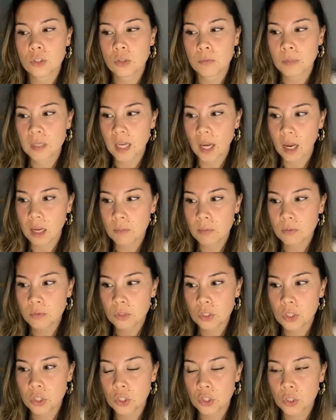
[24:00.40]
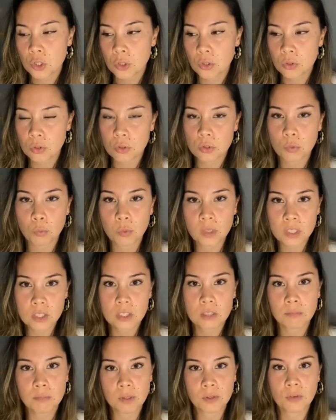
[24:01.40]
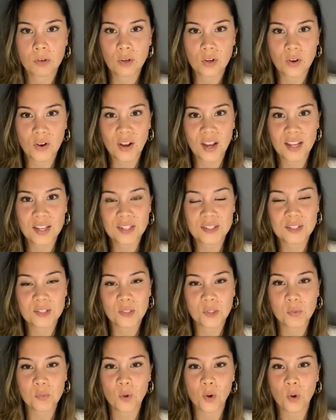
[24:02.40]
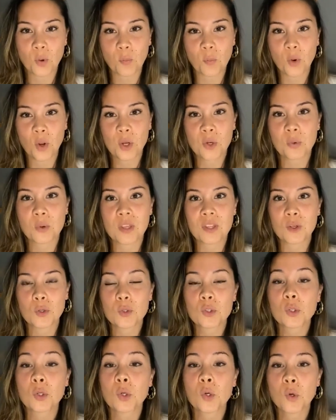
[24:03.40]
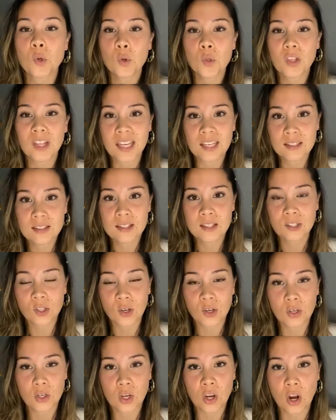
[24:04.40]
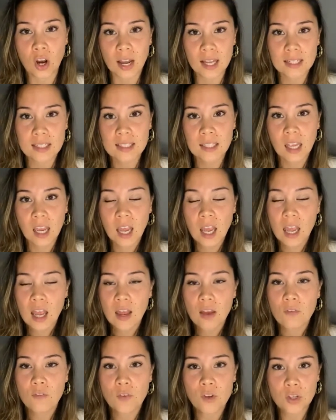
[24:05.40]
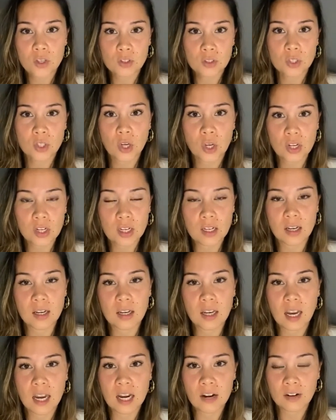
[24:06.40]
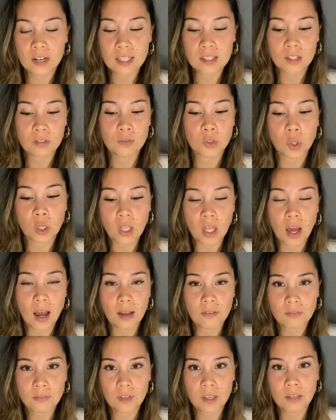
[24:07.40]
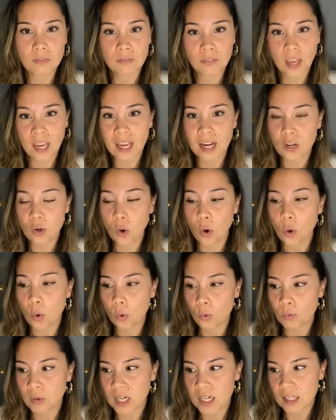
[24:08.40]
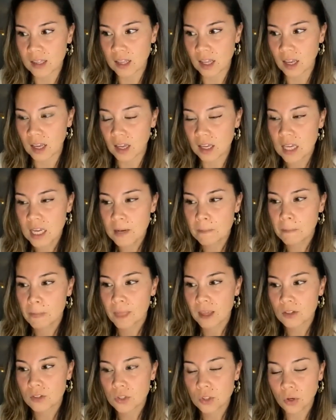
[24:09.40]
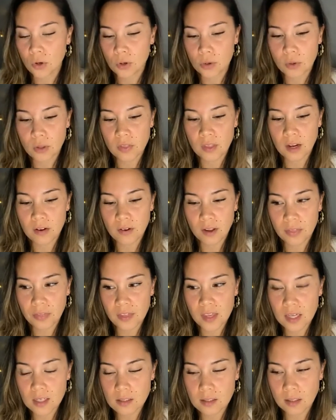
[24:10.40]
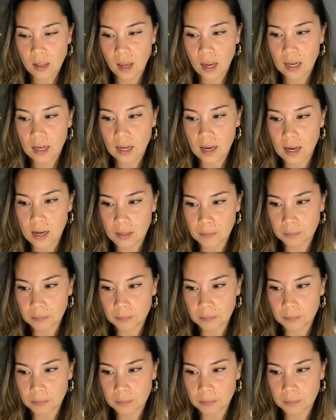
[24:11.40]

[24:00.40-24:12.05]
to be able to choose which spirit guides you want to work with, or to call in certain guides for certain areas of your life if they are not already there. So there are things like,